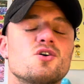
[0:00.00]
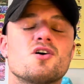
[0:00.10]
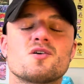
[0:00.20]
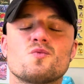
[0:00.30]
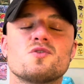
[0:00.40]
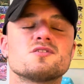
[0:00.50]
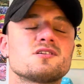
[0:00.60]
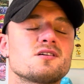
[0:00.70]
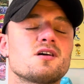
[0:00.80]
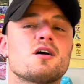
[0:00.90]
artwork,
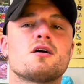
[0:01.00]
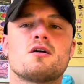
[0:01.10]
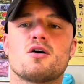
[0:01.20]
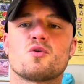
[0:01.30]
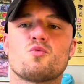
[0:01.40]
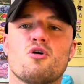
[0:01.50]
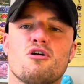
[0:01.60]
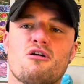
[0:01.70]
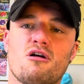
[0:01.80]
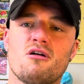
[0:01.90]

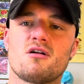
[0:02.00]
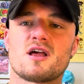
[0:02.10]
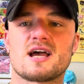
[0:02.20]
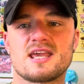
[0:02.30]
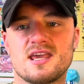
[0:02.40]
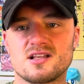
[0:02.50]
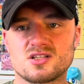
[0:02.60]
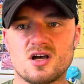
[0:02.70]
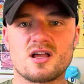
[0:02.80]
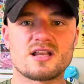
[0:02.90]
like I can't
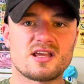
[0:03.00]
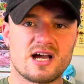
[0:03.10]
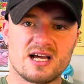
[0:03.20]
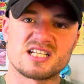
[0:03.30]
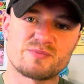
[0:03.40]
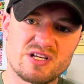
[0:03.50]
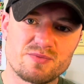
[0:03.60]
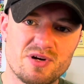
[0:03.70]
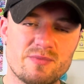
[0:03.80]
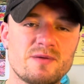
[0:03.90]
talk, I got a speech
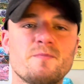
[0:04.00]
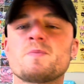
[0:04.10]
impediment.